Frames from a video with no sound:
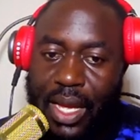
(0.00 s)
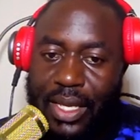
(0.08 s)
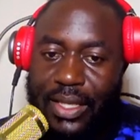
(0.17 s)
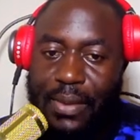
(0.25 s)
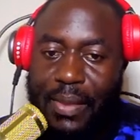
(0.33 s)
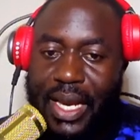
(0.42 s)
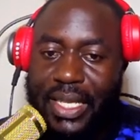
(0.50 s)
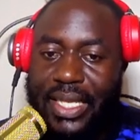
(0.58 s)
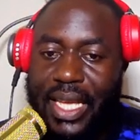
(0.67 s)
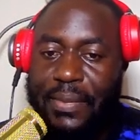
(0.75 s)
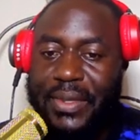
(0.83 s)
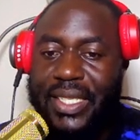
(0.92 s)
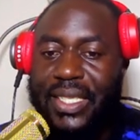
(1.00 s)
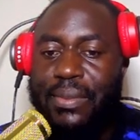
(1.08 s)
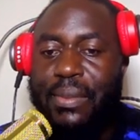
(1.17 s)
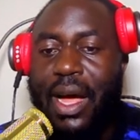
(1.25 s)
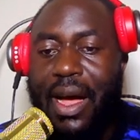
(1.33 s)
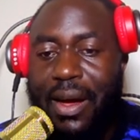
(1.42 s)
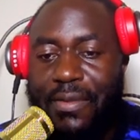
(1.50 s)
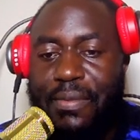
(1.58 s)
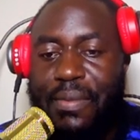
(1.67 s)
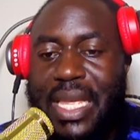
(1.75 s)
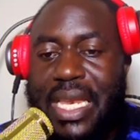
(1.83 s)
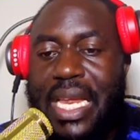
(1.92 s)
Similar skepticism have
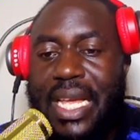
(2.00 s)
been